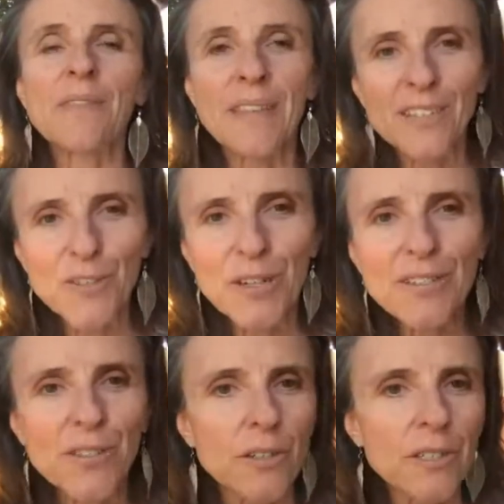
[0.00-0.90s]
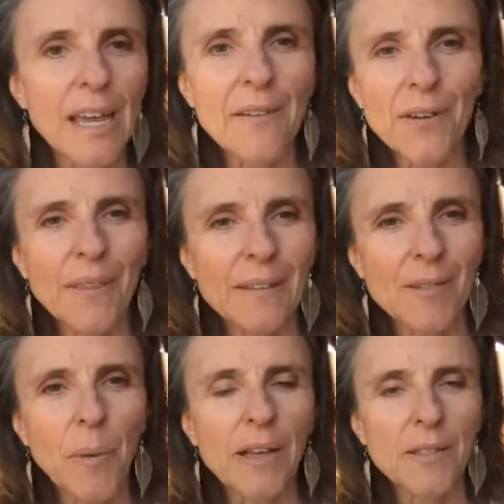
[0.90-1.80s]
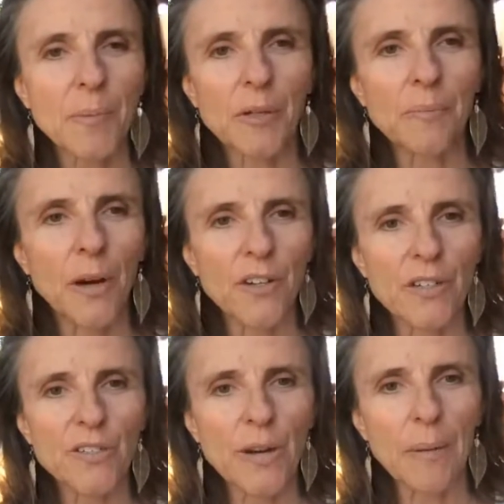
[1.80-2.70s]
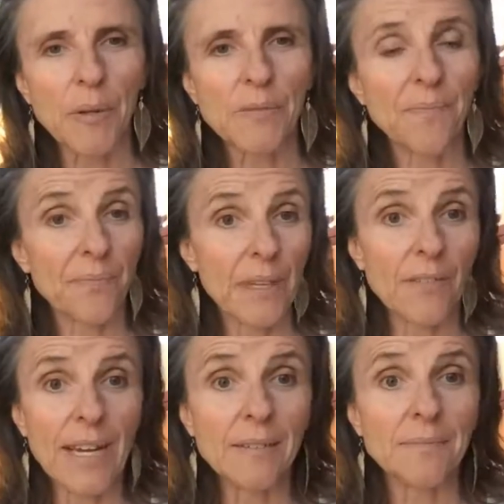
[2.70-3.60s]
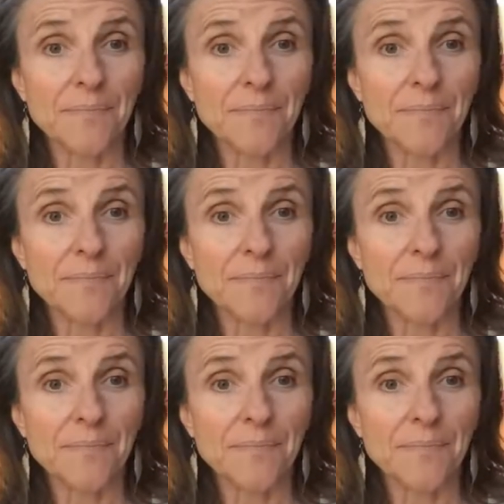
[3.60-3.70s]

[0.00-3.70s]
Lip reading: things are uncertain, everything is possible. Margaret Drabble, right?